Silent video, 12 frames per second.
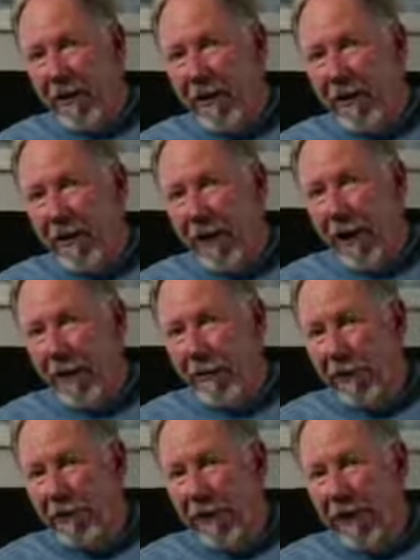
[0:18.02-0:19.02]
your
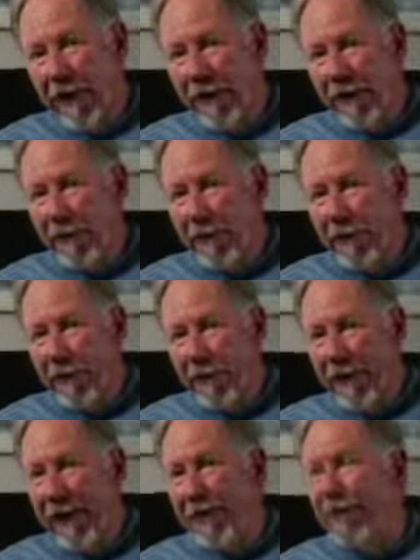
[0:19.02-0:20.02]
electric bike, and of course
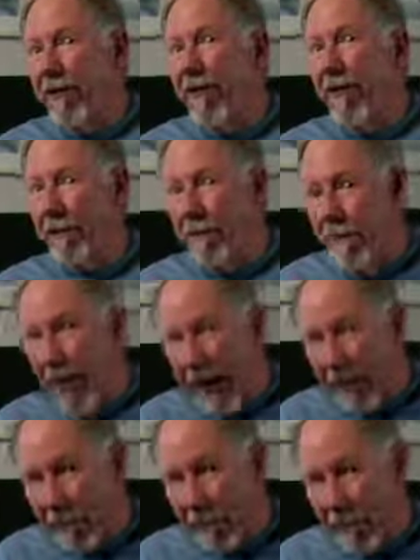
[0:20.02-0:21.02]
that's the
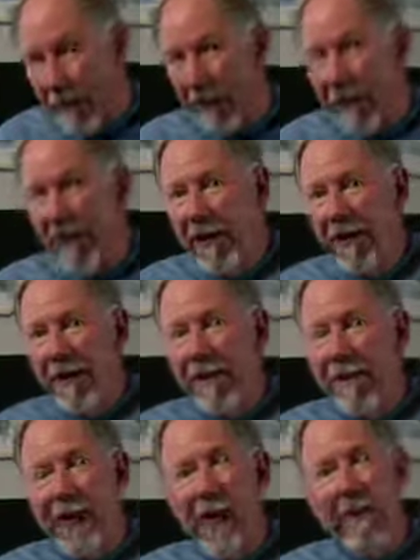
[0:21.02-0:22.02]
battery. The
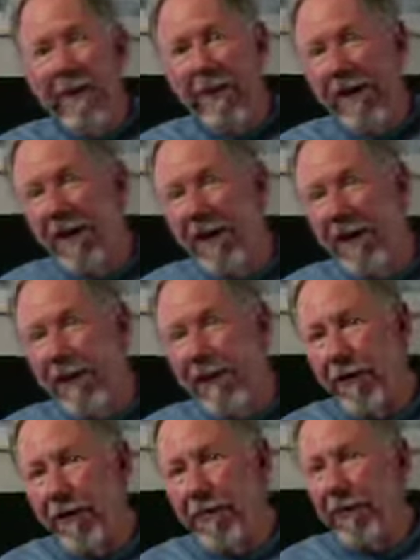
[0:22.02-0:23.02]
battery
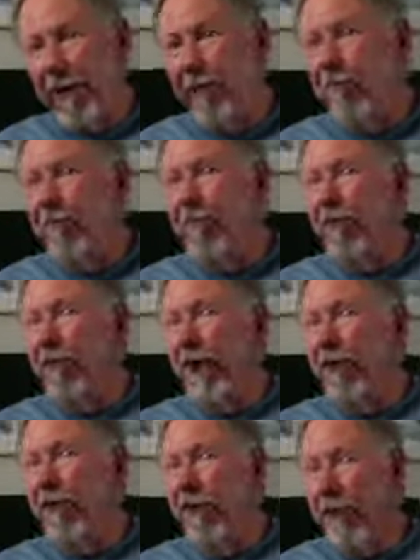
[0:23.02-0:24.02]
is what
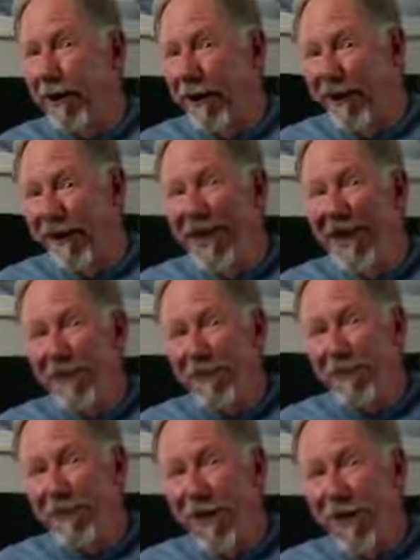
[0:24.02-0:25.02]
makes your
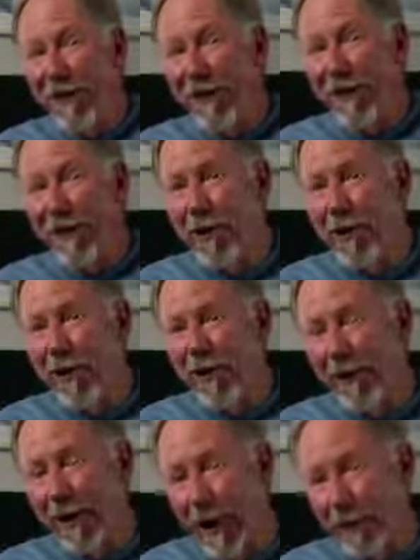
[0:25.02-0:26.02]
bike go. It
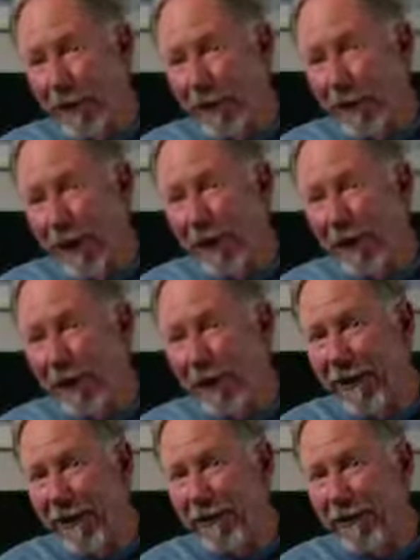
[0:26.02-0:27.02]
levels out the
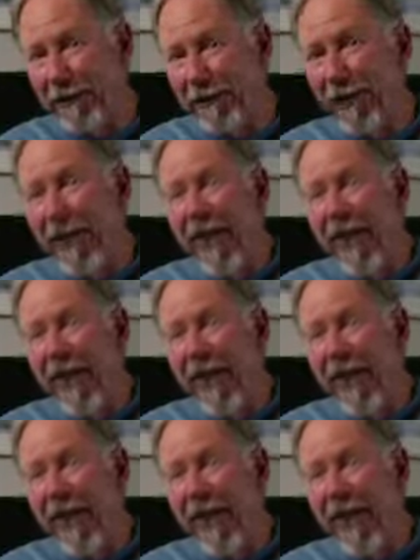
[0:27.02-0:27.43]
hills.